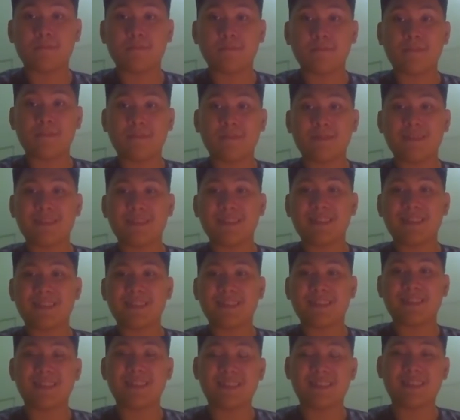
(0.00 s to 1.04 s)
I can and
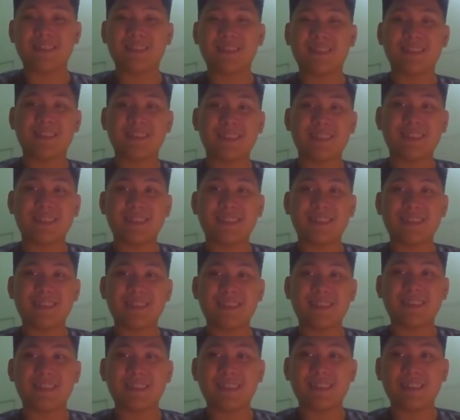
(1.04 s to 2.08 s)
to make you guys proud.
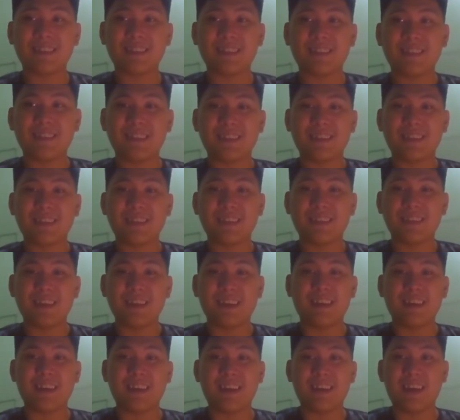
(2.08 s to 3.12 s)
Thank you.